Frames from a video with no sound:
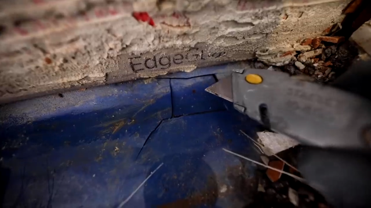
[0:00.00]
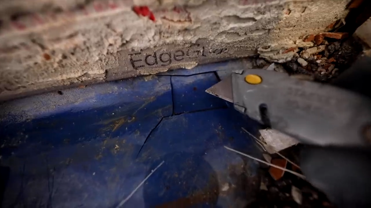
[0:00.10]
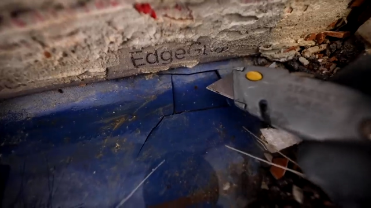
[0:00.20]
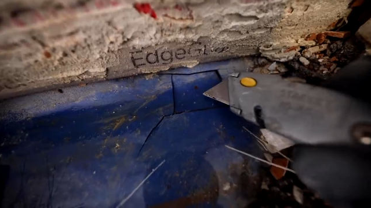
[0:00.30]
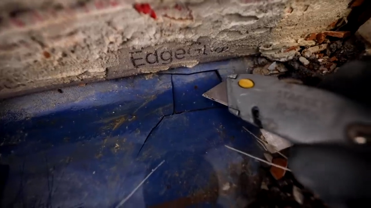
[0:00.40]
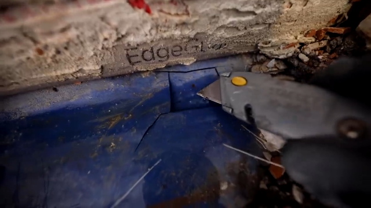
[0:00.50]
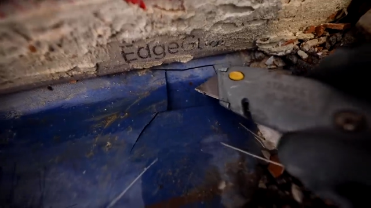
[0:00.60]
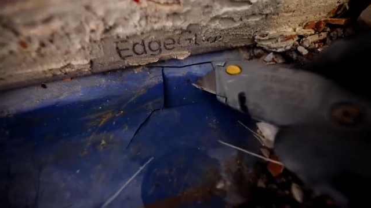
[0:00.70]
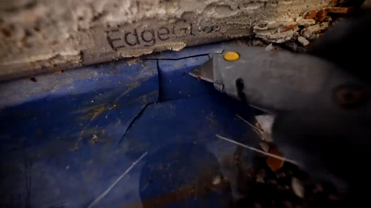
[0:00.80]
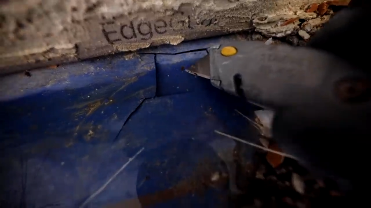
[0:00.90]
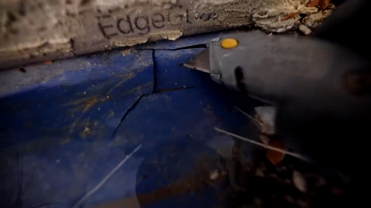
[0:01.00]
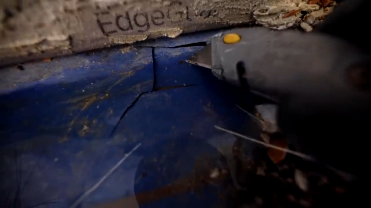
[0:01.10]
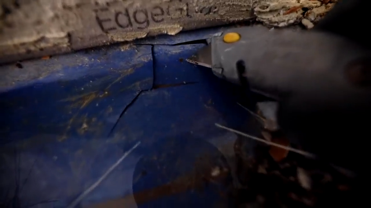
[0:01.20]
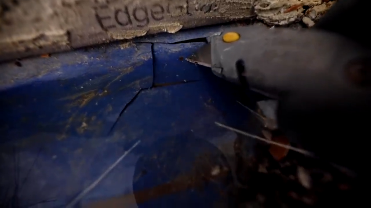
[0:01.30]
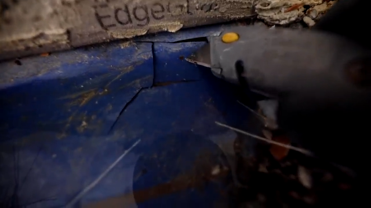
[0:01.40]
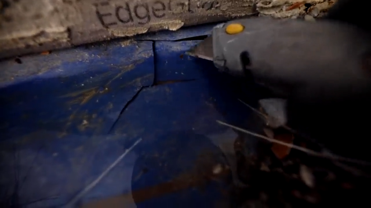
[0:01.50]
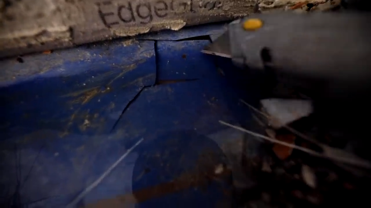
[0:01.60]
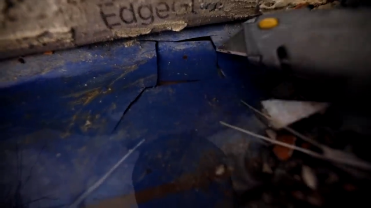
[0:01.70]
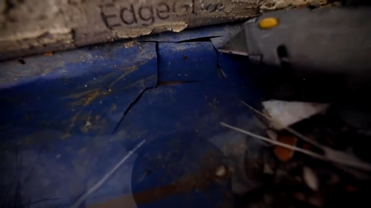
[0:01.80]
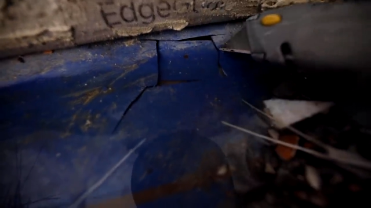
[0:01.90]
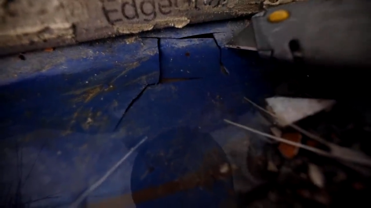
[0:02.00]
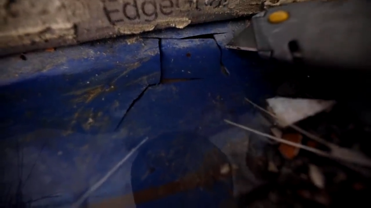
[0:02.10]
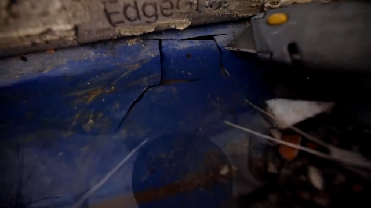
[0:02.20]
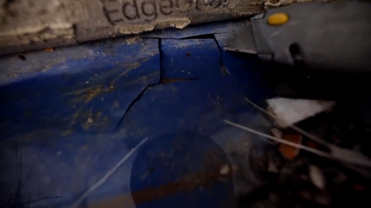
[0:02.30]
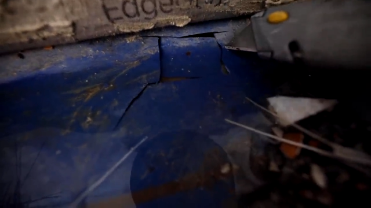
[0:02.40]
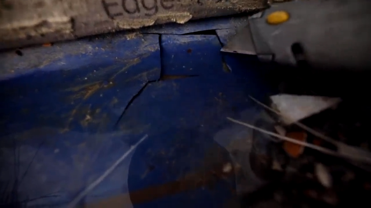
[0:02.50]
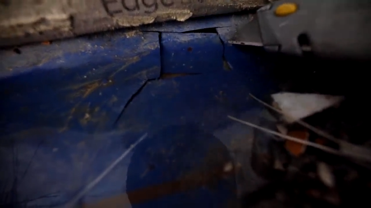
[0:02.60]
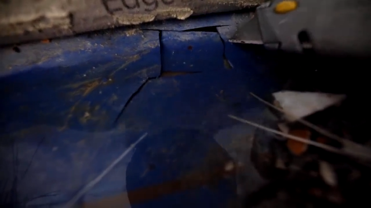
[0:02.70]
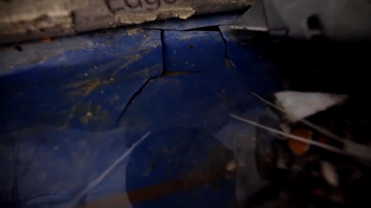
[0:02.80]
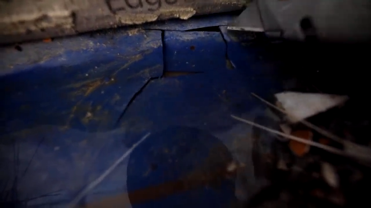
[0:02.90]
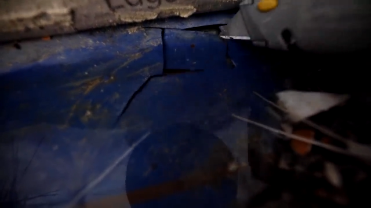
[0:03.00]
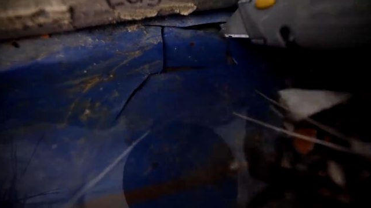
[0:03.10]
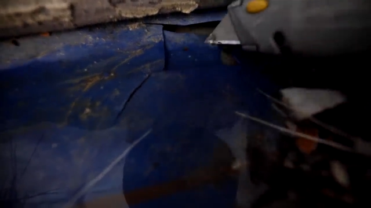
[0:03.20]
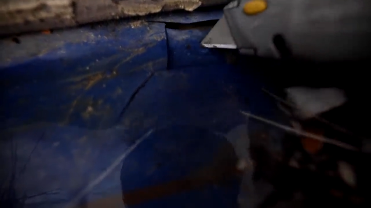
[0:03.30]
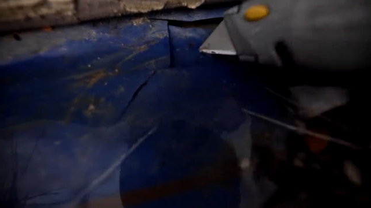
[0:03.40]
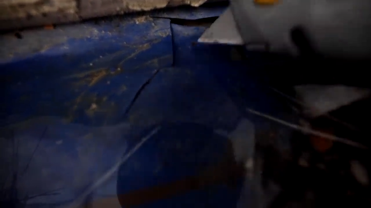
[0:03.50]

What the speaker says: Nobody's mouth can be seen.